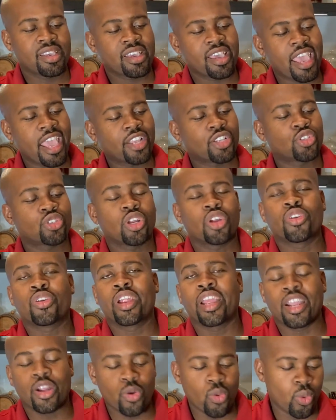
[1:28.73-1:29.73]
extra
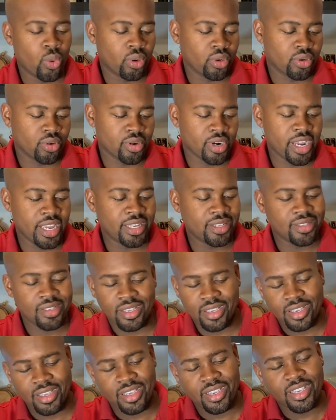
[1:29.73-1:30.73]
rare gold, right?
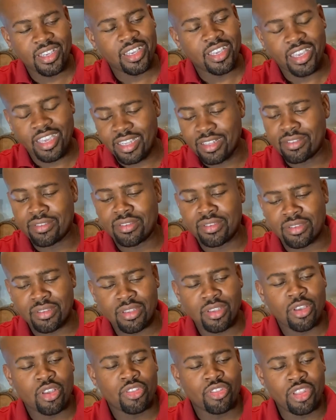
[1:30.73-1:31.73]

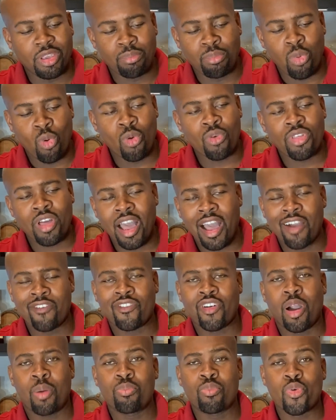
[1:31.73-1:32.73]
They both have
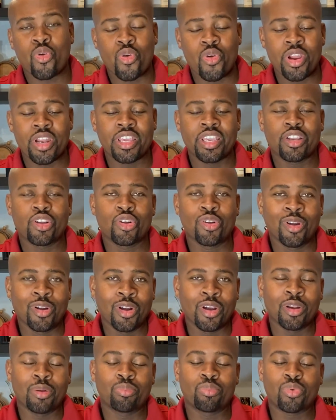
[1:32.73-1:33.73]
a pretty
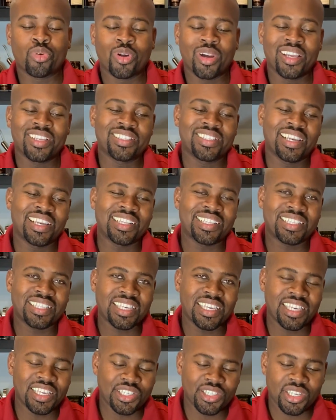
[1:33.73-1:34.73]
good
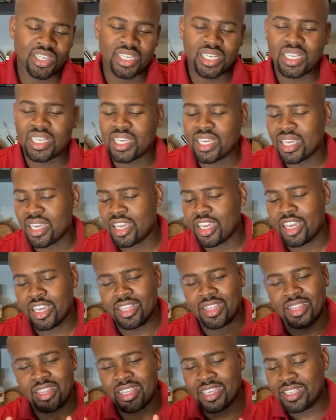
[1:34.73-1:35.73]
presentation.
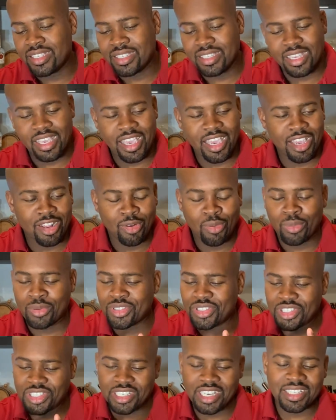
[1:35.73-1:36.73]
This here looks
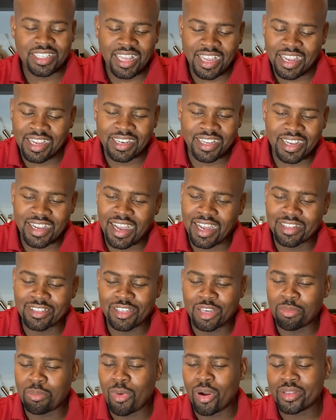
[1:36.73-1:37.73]
just like a
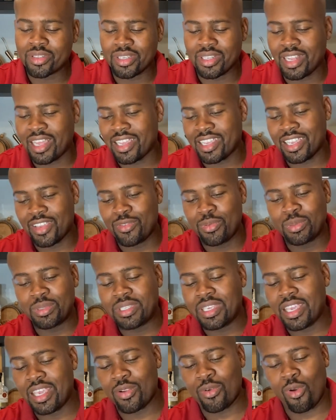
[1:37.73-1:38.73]
decanter bottle. Like if you
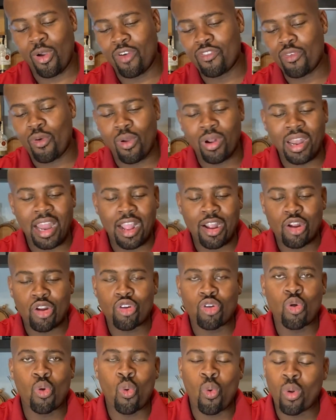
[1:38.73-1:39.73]
take off all
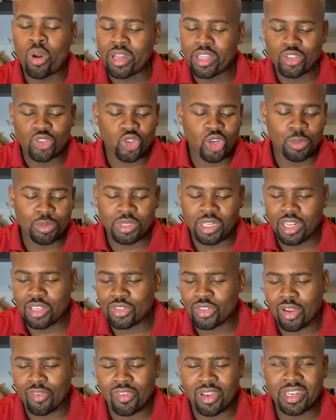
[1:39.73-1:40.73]
that gold inscription and
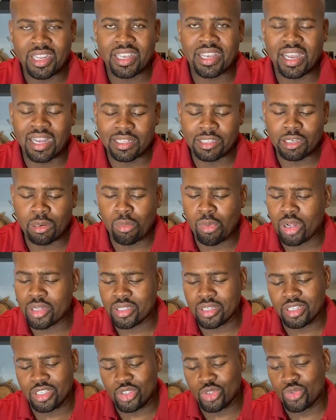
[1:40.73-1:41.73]
stuff, a decanter
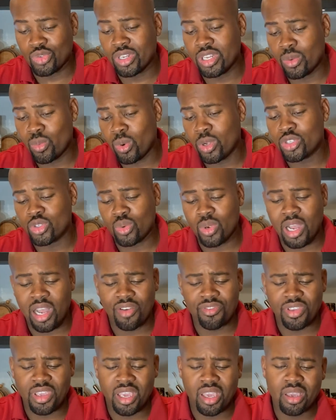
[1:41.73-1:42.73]
bottle is really what you
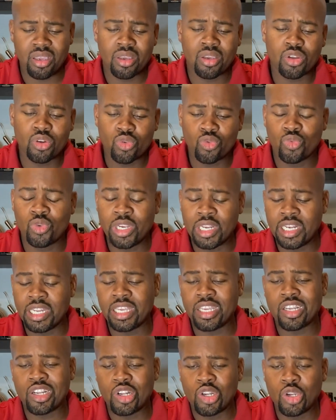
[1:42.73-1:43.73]
have here.
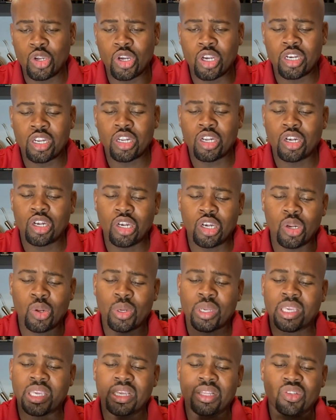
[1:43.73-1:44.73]
Really good
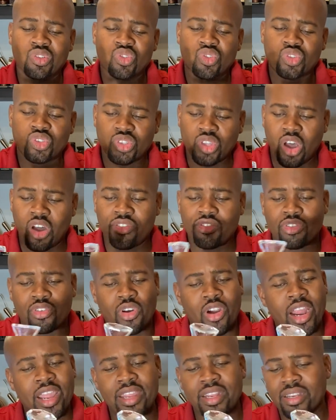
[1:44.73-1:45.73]
looking stuff,
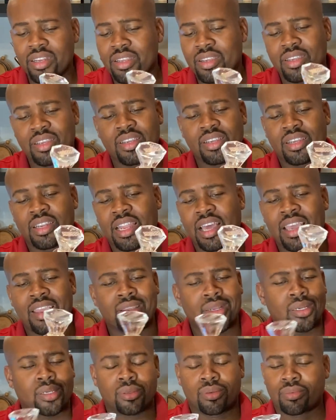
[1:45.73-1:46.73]
right?
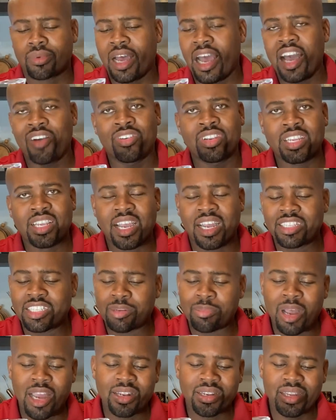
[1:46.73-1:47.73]
Like I have a decanter
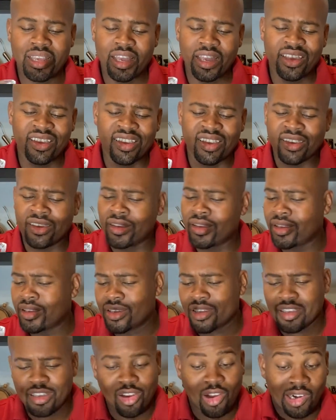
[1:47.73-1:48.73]
back there.
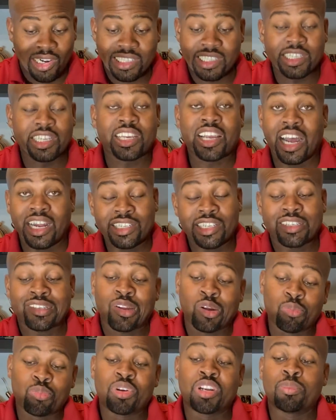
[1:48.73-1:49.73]
Honestly, decanters
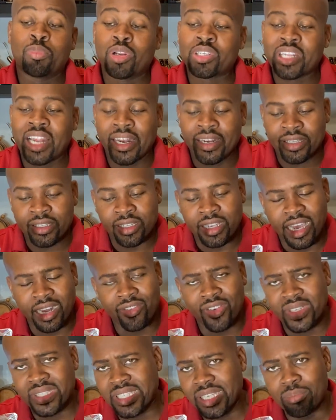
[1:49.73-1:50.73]
look pretty much like this. Kind of
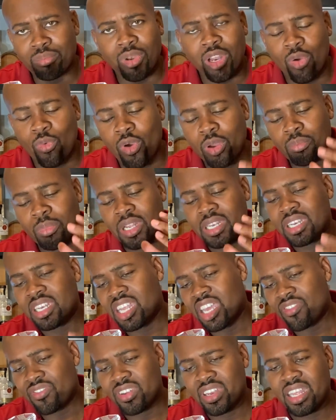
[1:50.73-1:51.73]
a simpler one, but
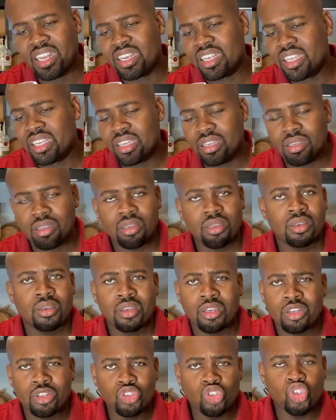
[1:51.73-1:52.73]
definitely
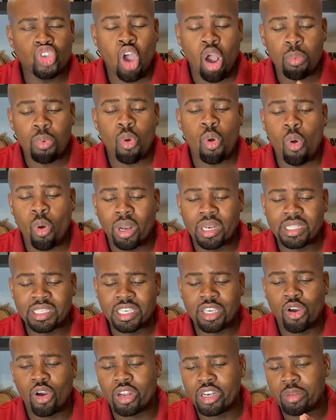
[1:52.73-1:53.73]
top quality
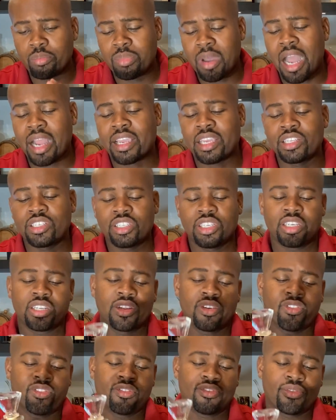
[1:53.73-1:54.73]
on the packaging
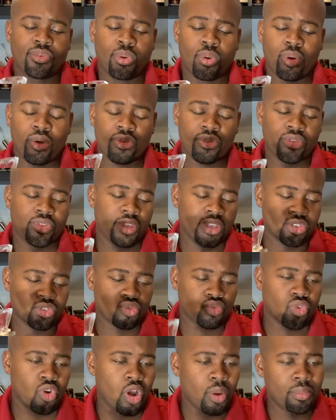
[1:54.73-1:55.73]
for this
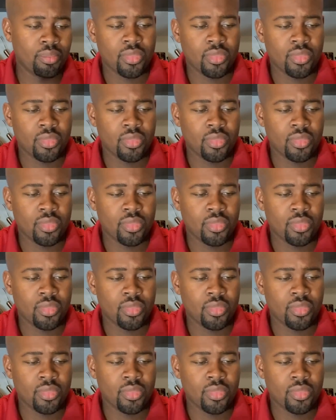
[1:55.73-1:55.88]
rum.